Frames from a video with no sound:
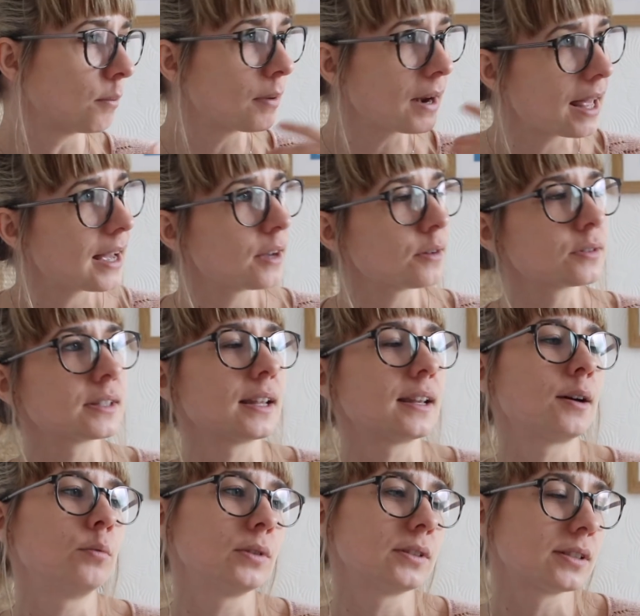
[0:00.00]
blouse that I
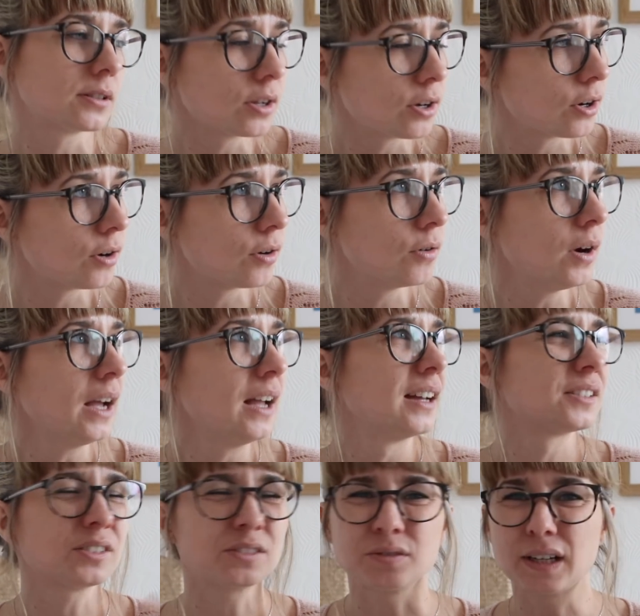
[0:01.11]
will sew.
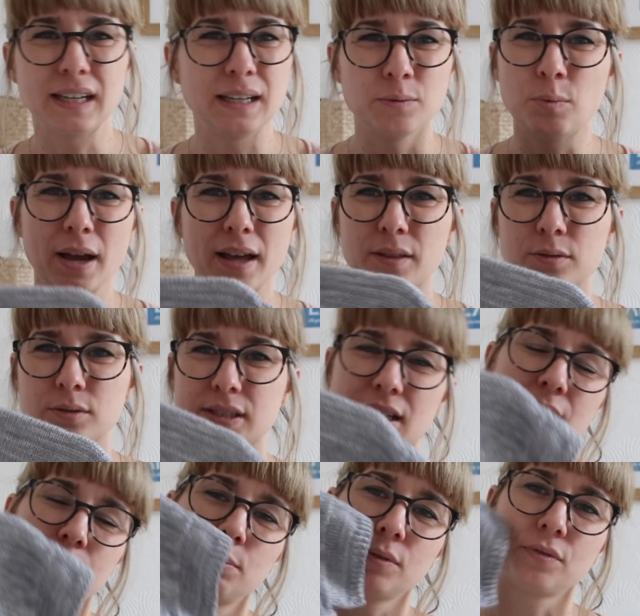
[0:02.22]
Don't really wear those
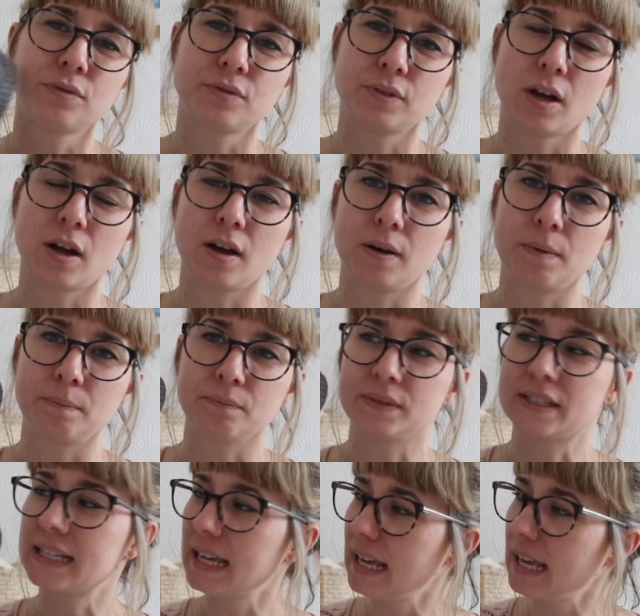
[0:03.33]
type of
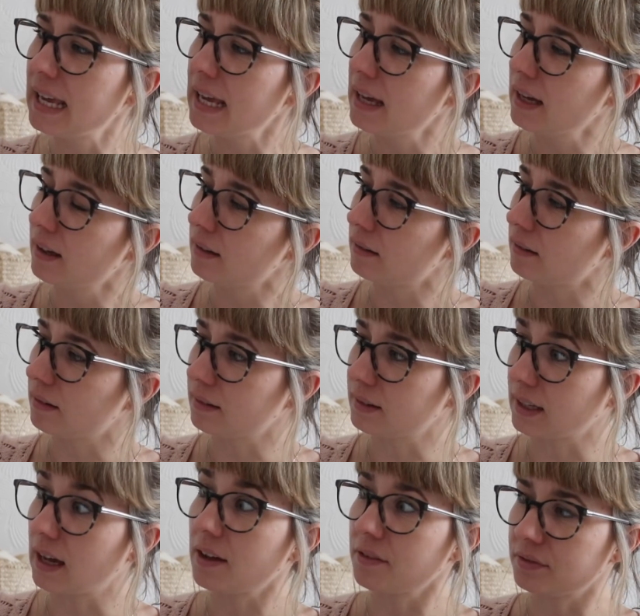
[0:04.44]
tee
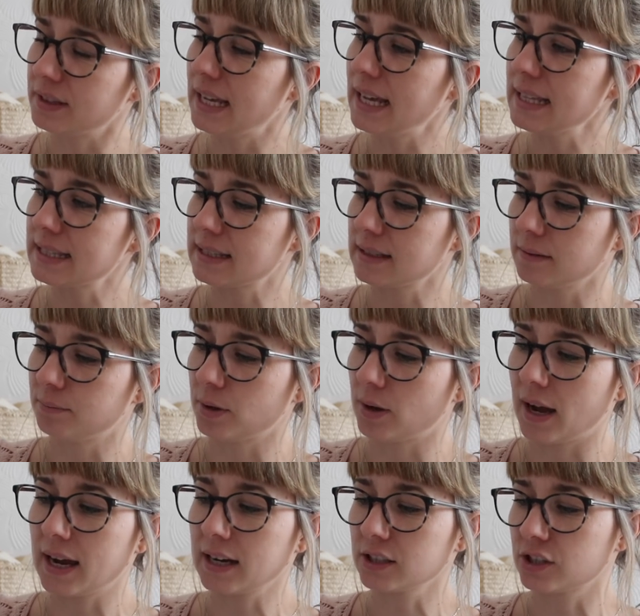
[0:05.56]
that I've knit, but
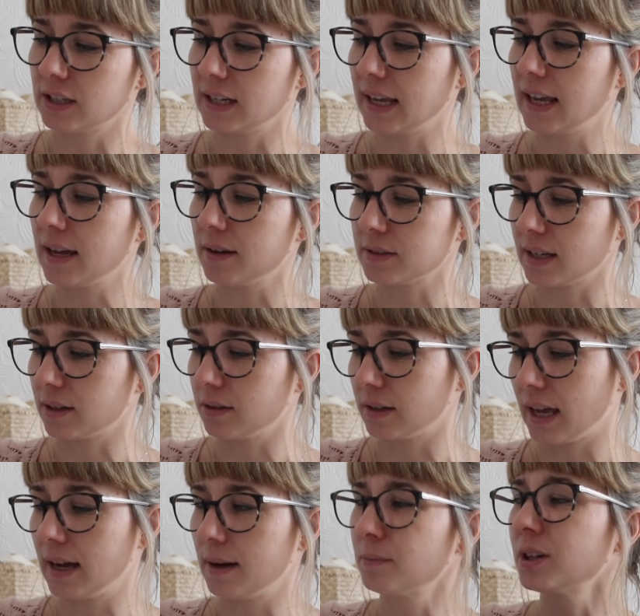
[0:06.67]
actually I was like,
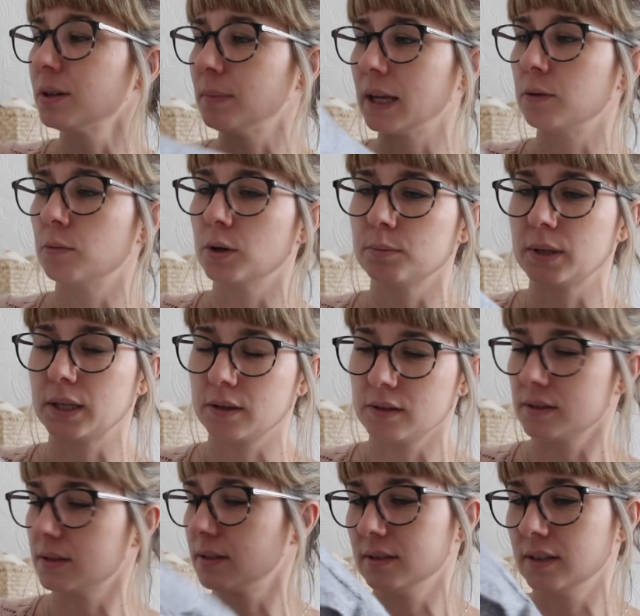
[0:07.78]
okay, I'm gonna make one
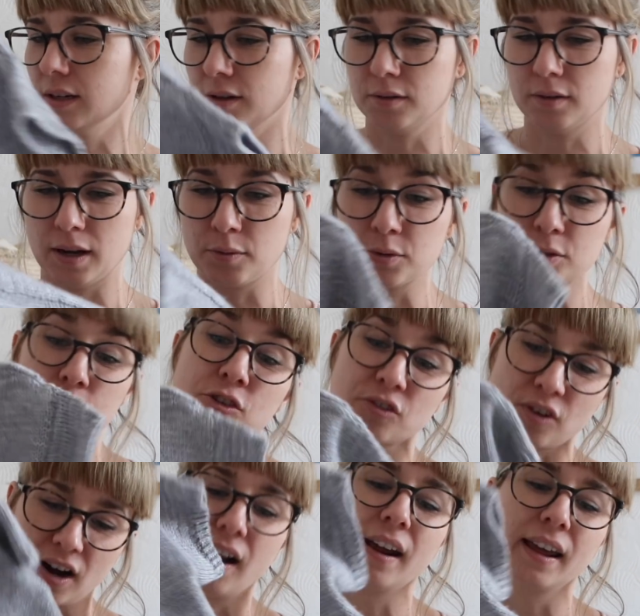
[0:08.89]
because, you know, I want to
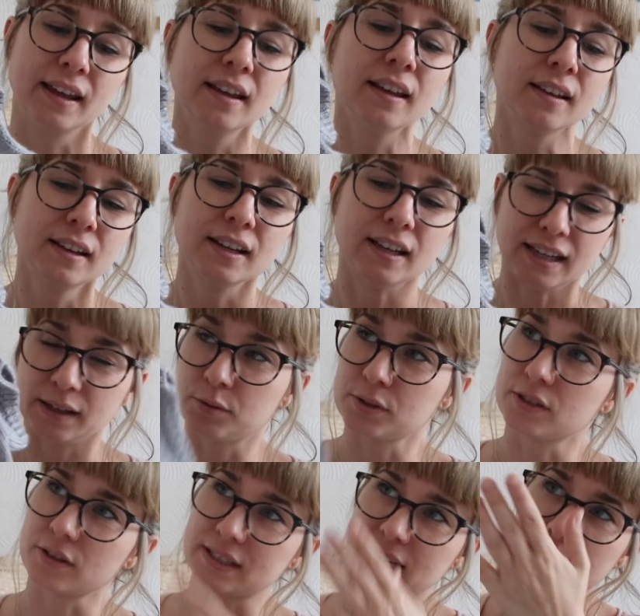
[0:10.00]
try. It was
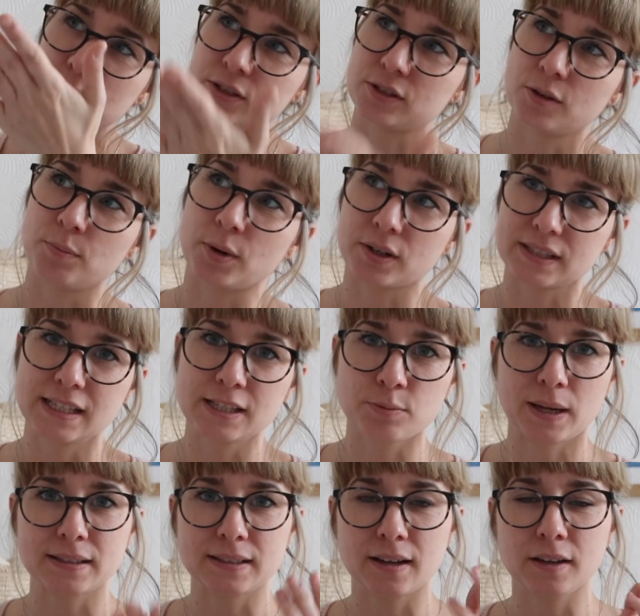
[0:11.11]
the same with the boxy
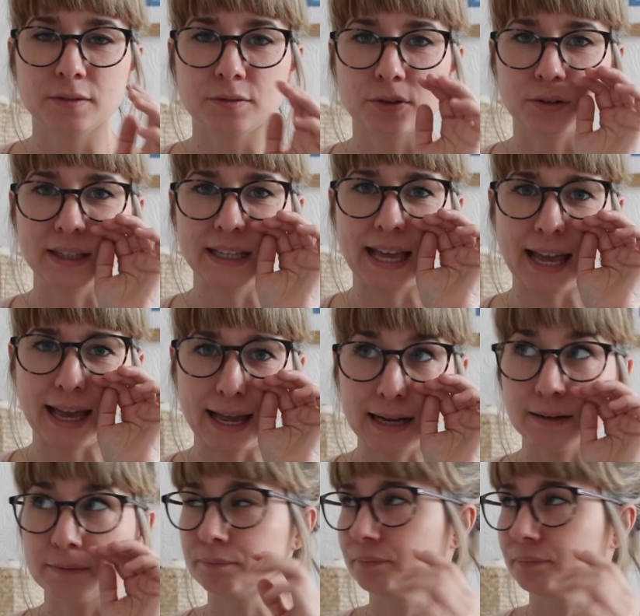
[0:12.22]
sweater for the RL.